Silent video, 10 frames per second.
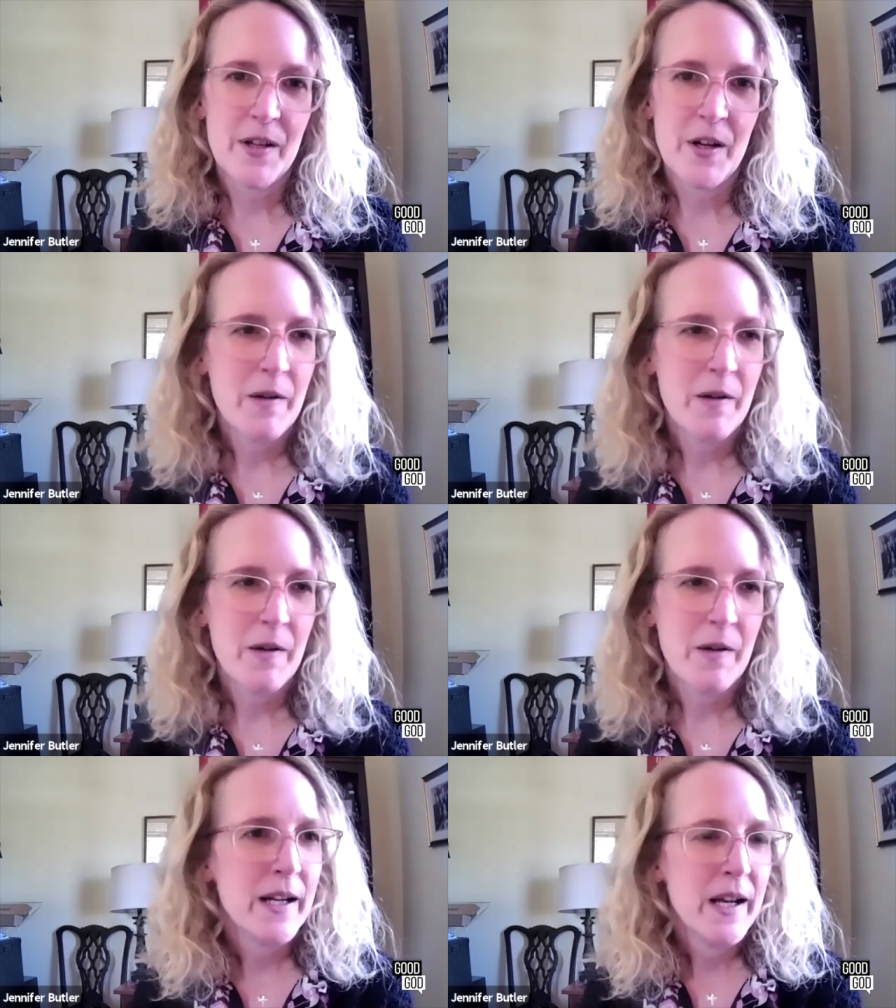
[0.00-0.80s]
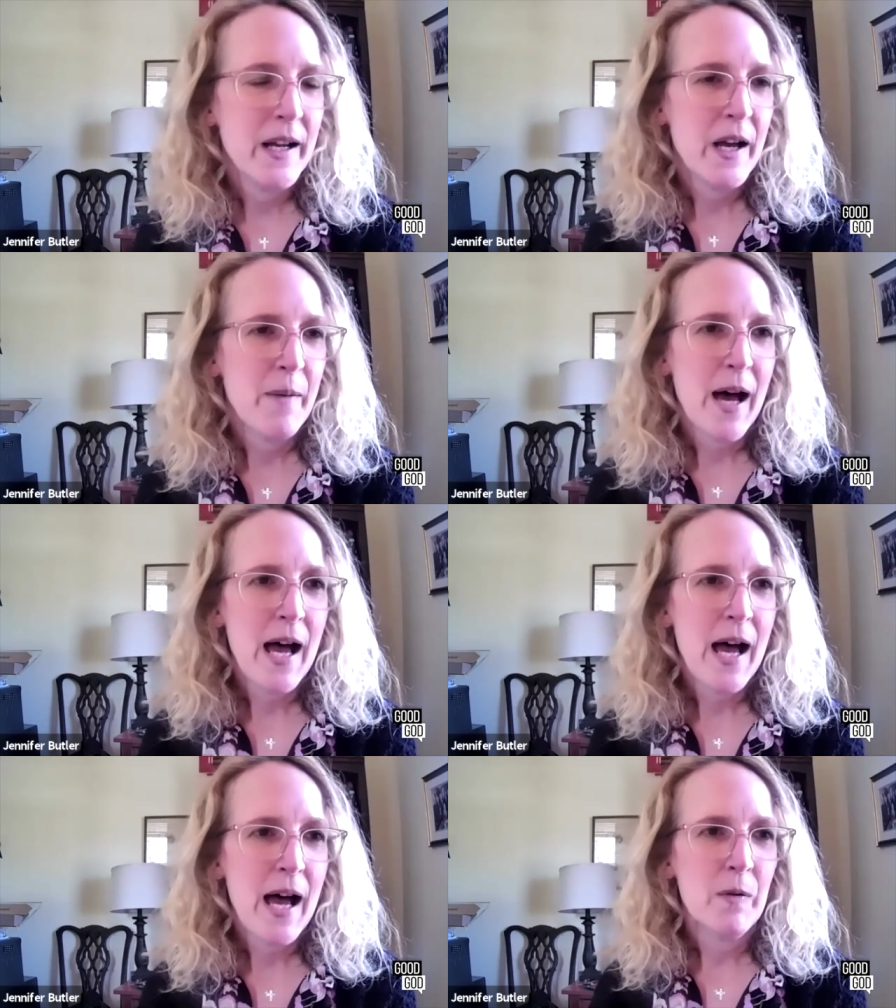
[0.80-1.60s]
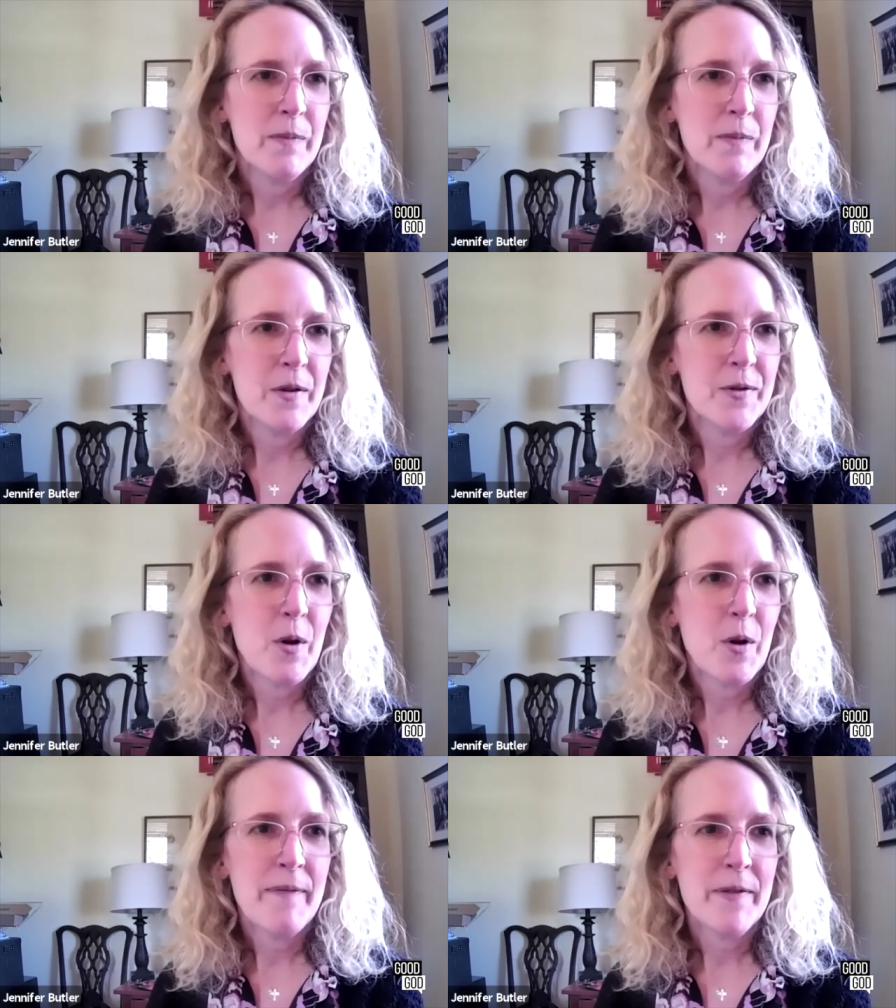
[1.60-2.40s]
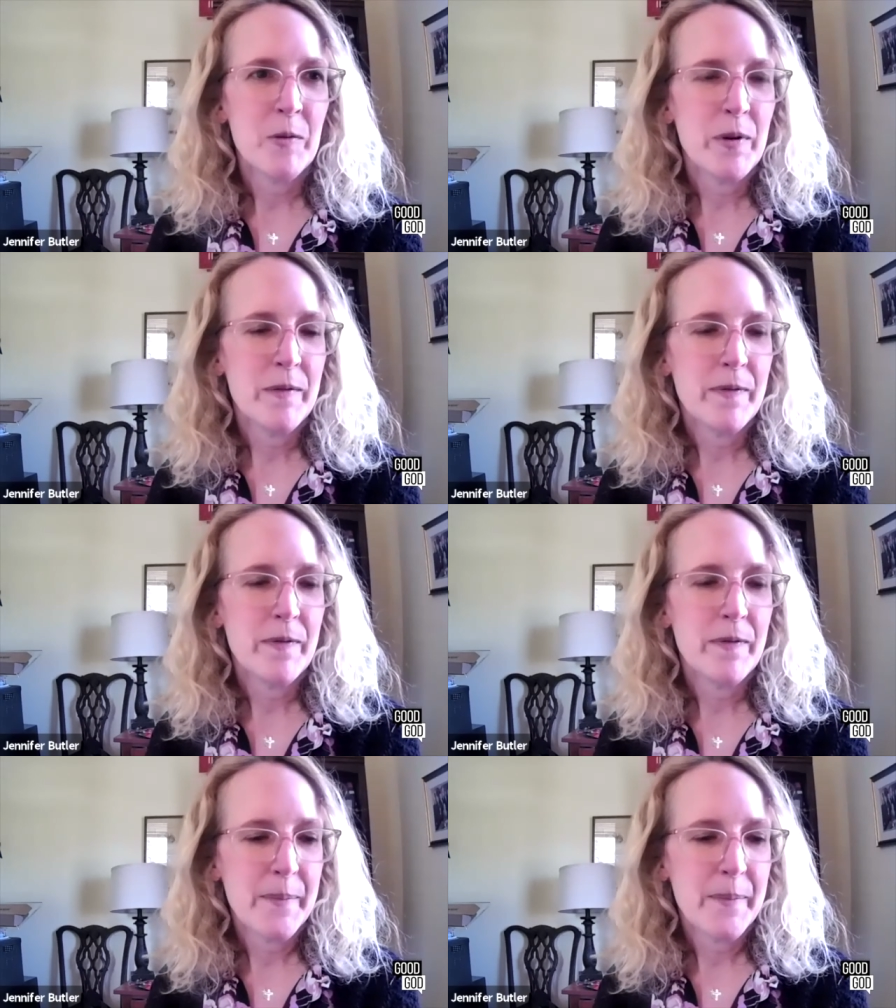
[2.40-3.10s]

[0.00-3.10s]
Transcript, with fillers: You know, I write about how, you know, so often we've,